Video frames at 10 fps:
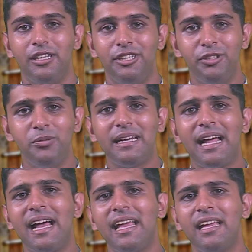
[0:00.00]
You and
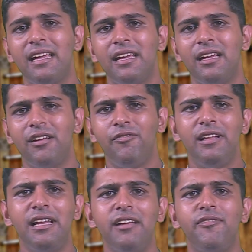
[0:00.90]
I,
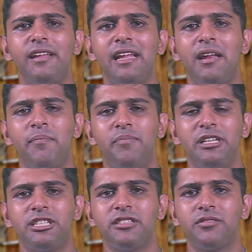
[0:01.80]
we live in an
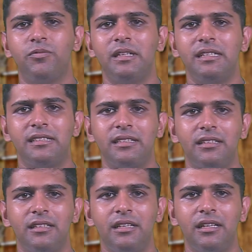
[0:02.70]
ambitious world.
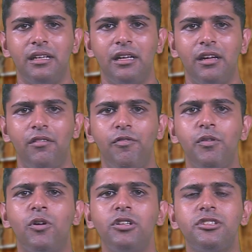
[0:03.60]

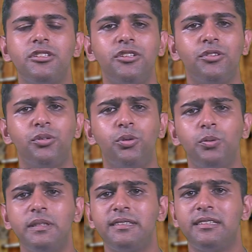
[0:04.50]
We want to know
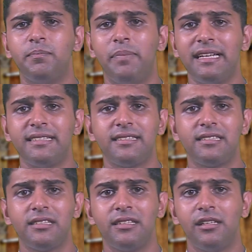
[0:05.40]
who is the
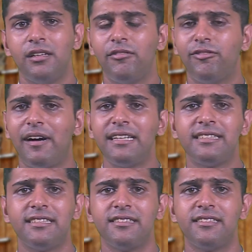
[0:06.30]
best,
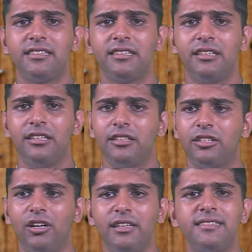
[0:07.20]
fastest,
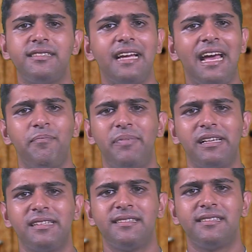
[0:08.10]
tallest, and
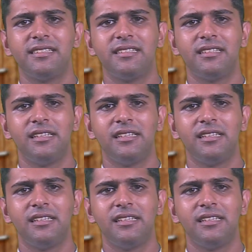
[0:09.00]
biggest.